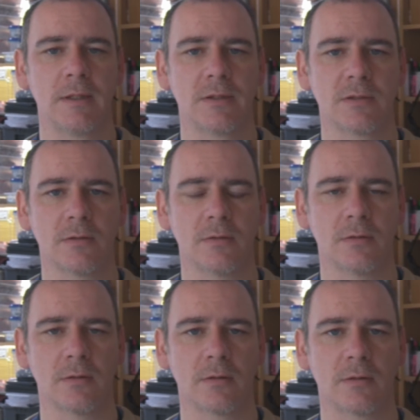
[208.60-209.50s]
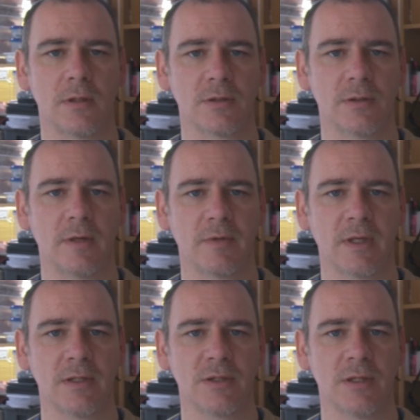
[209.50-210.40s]
So that's going to have to
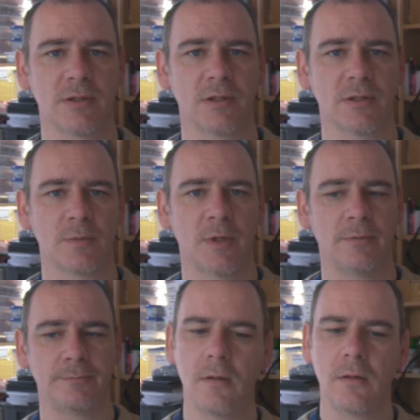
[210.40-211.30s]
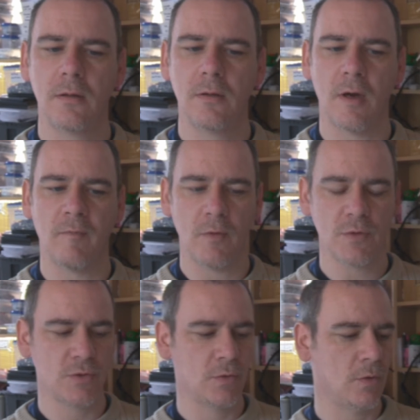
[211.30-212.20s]
get changed as well. I've
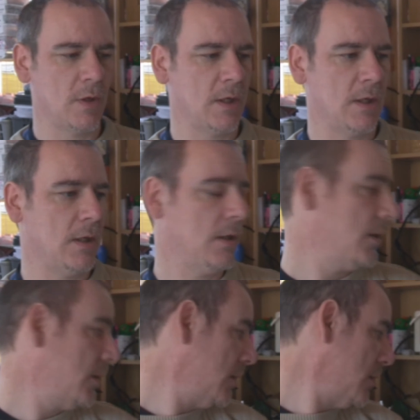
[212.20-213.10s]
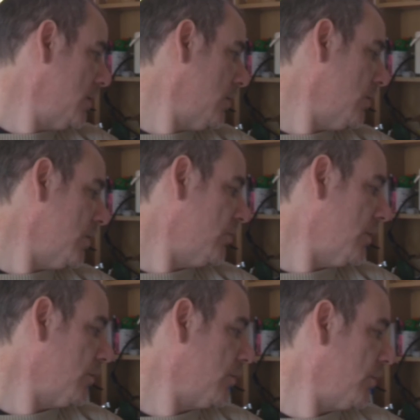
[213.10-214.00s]
also going to
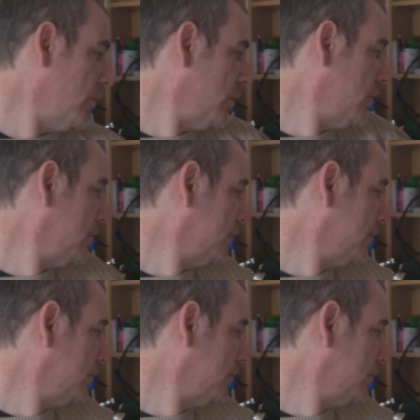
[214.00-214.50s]
run through